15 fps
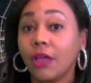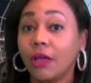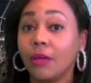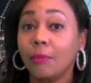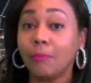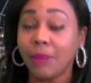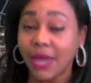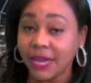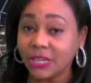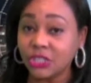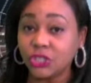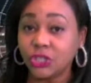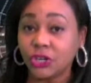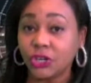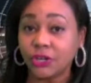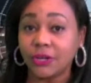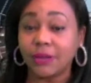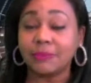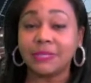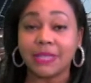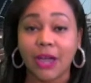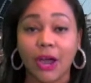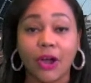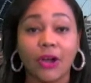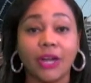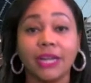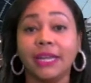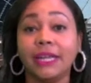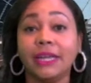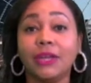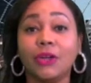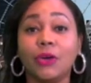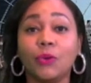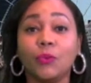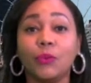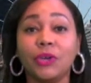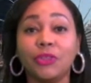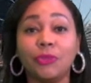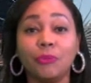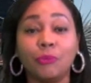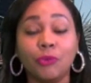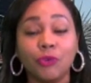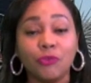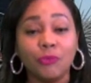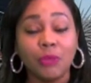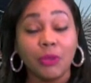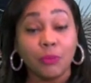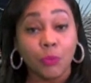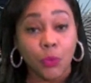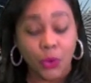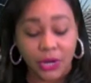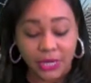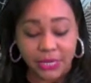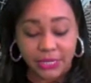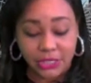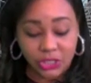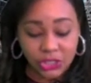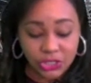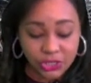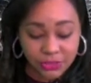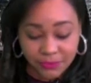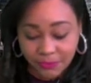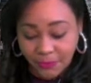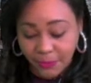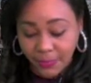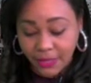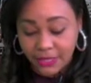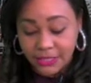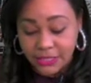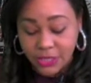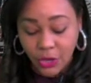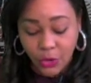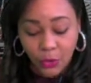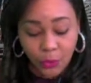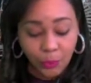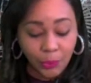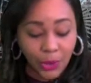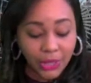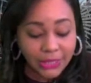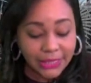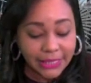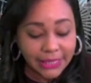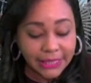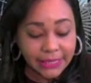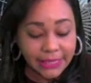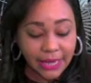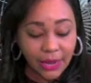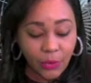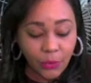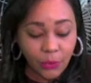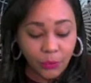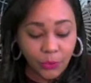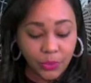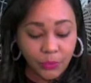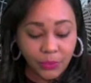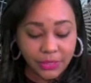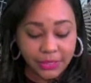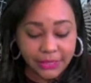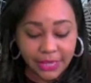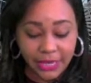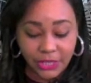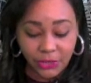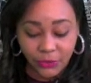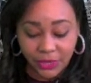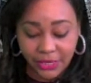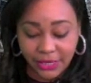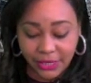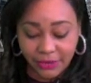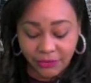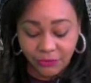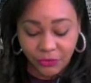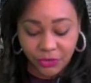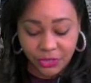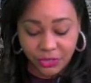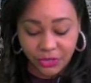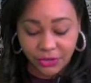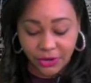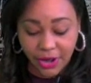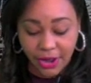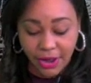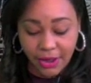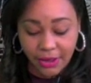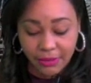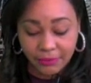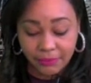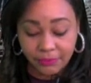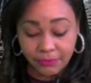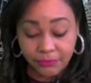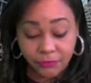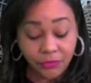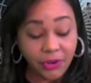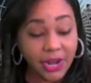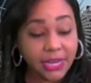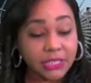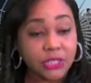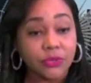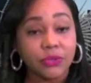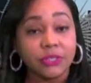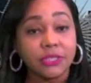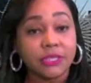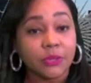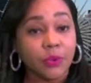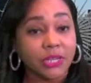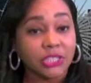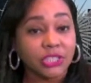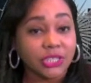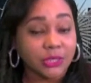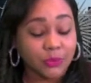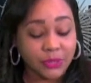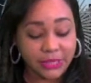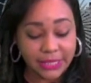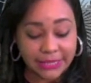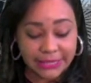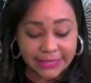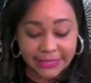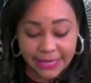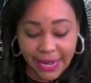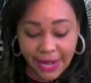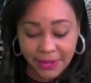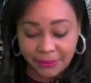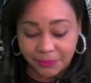manager, with Movement Mortgage. And so, Pauline, we want to thank you again for your for answering these questions with us today.